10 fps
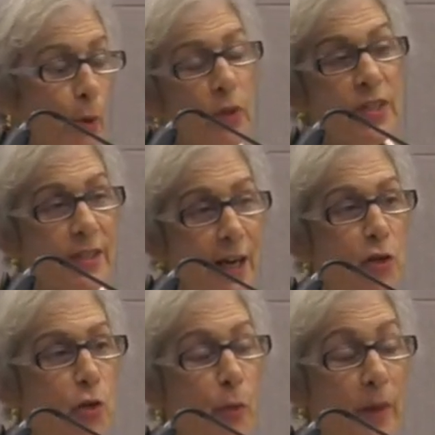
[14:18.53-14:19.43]
put
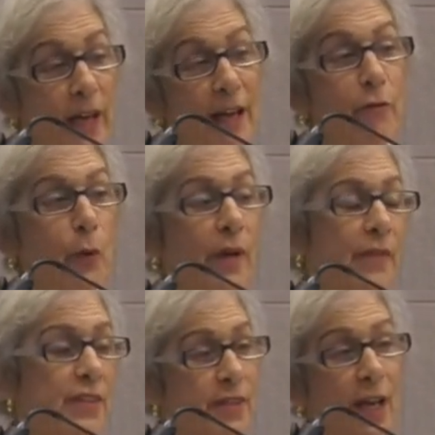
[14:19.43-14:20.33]
sexual behavior
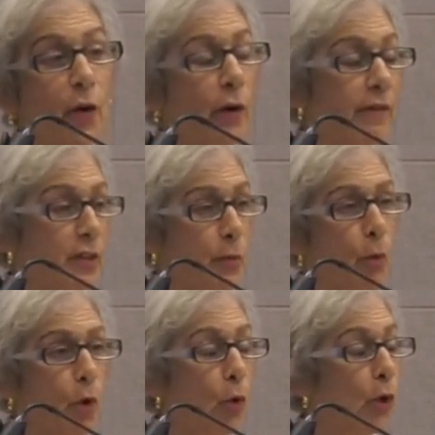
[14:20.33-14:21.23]
at the center of its
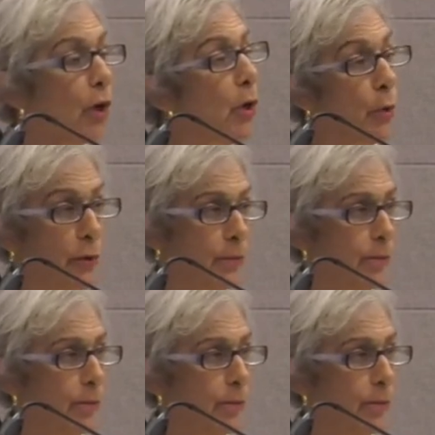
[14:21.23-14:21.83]
moral code.